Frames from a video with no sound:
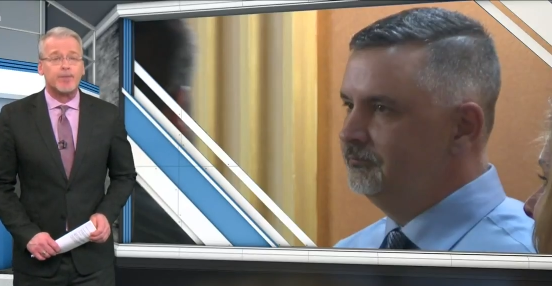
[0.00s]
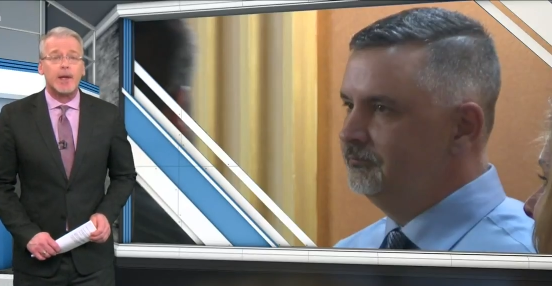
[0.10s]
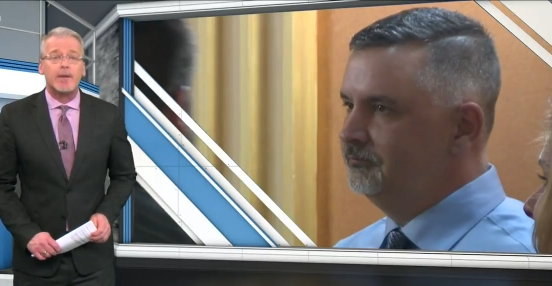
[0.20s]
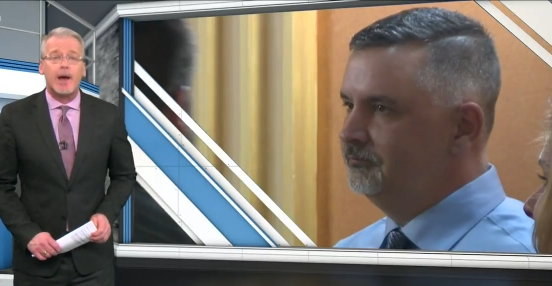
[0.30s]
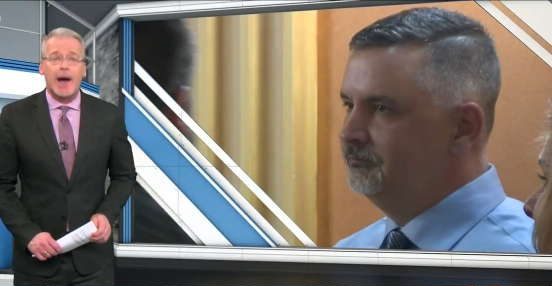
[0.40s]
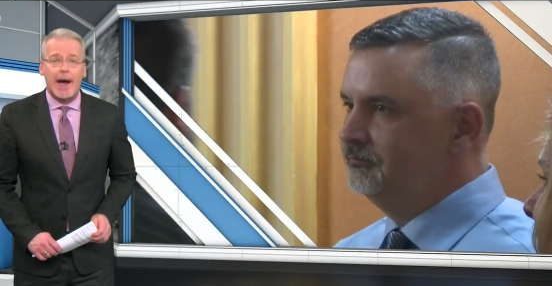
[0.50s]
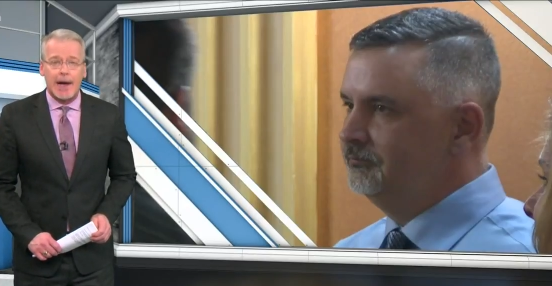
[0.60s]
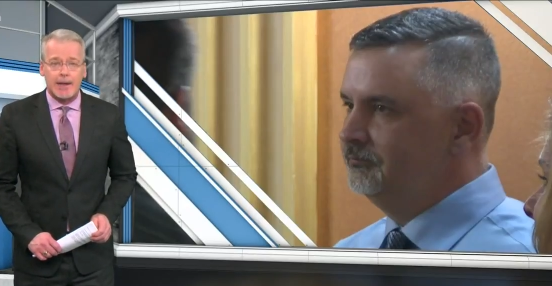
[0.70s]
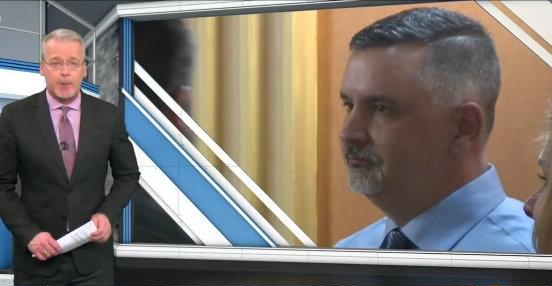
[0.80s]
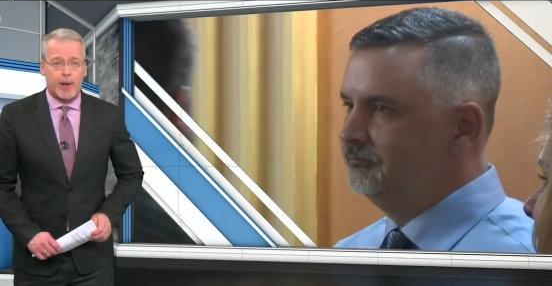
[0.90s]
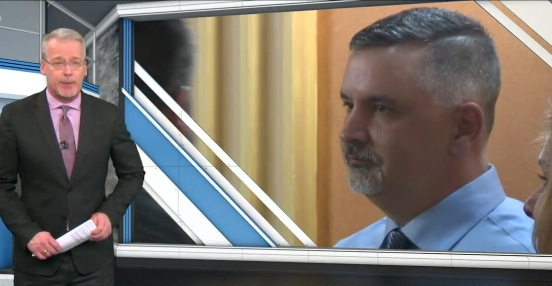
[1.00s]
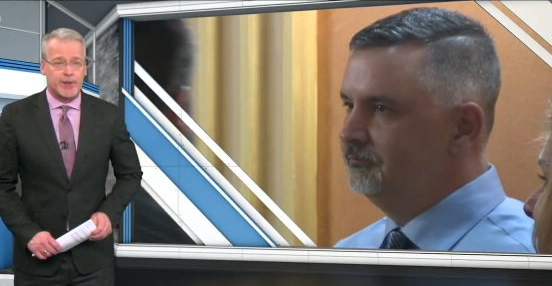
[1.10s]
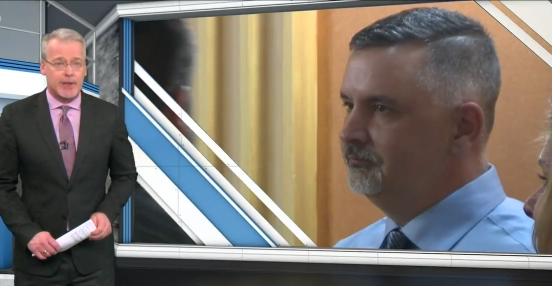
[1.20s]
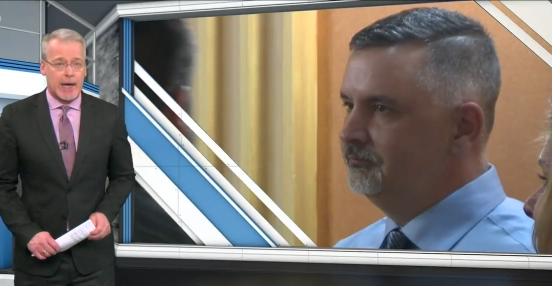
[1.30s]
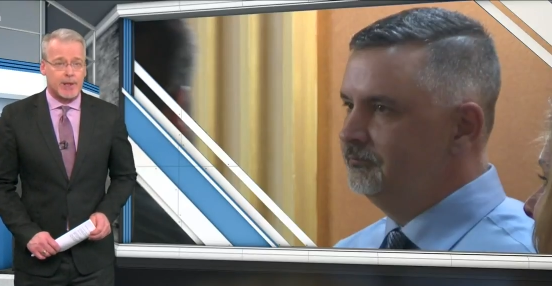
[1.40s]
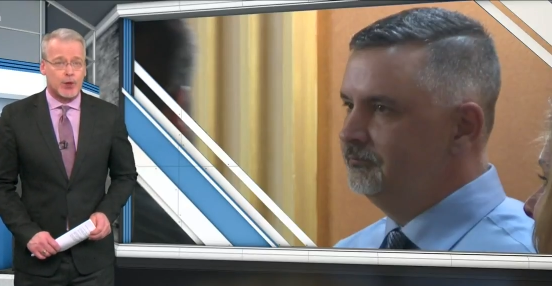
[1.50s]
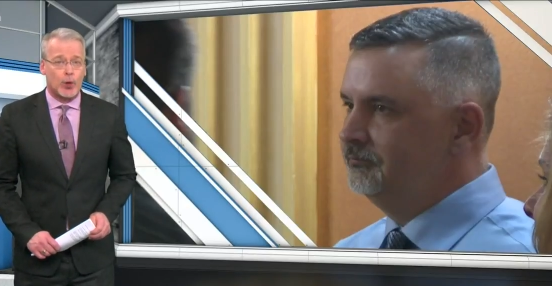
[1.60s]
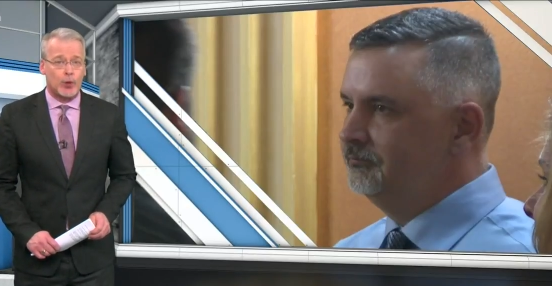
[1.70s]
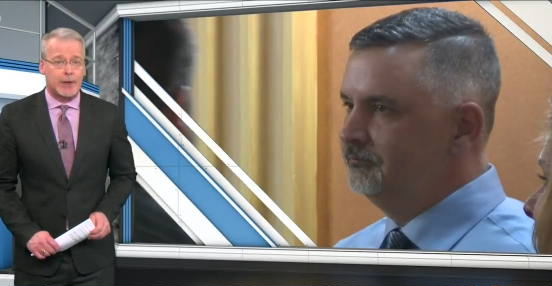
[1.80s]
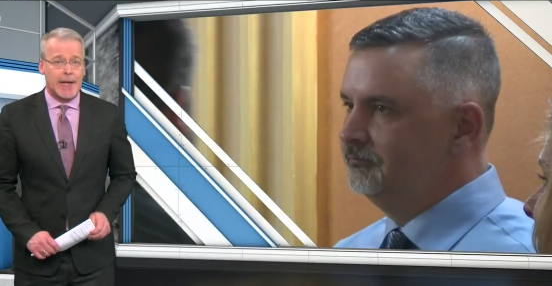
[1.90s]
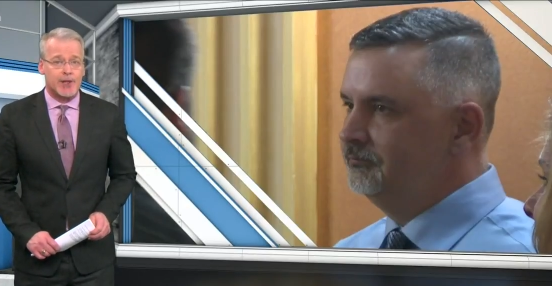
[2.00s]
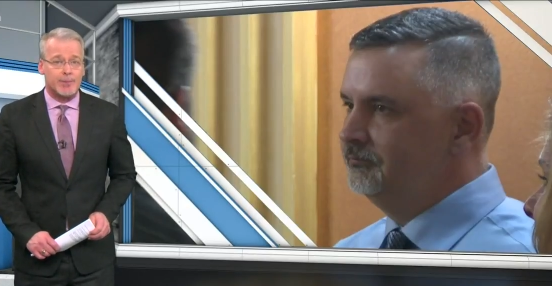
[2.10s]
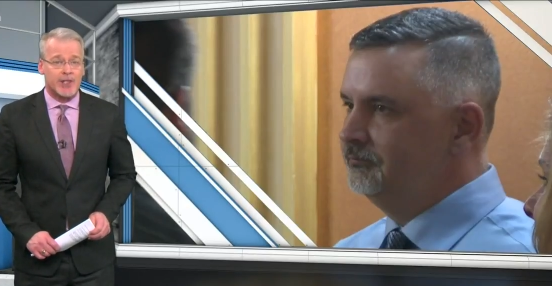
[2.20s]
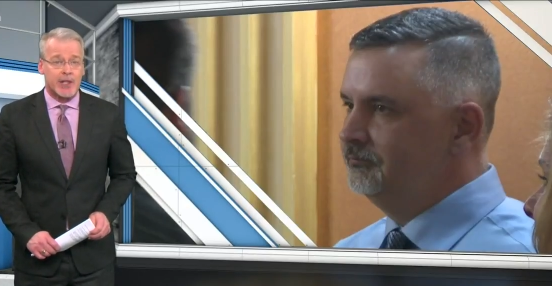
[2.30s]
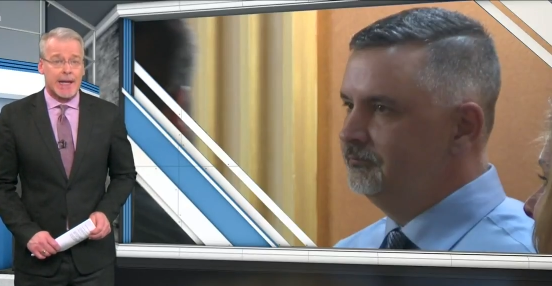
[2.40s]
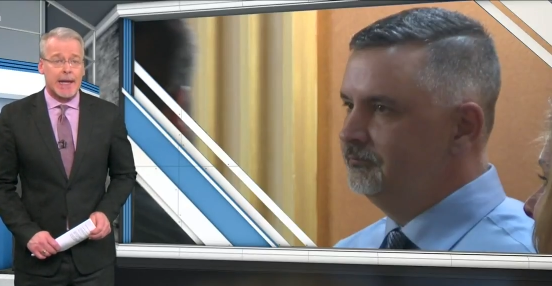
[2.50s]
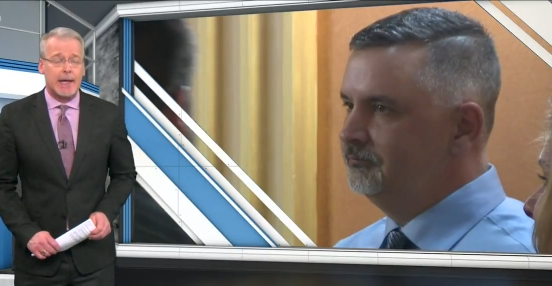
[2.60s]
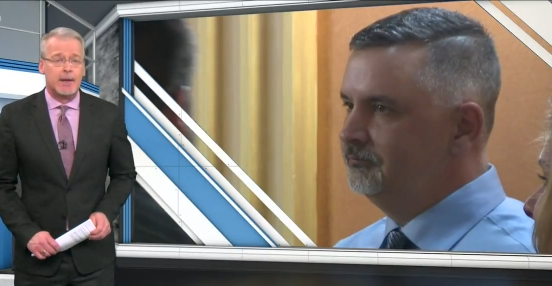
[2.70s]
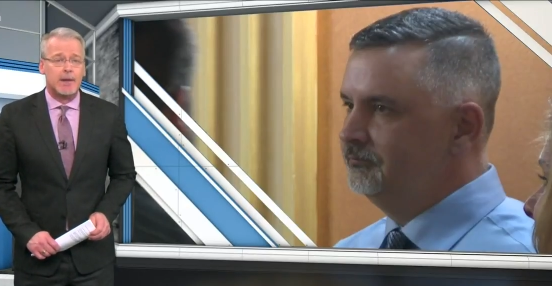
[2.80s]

Speaker 1: in the highly publicized cold case slaying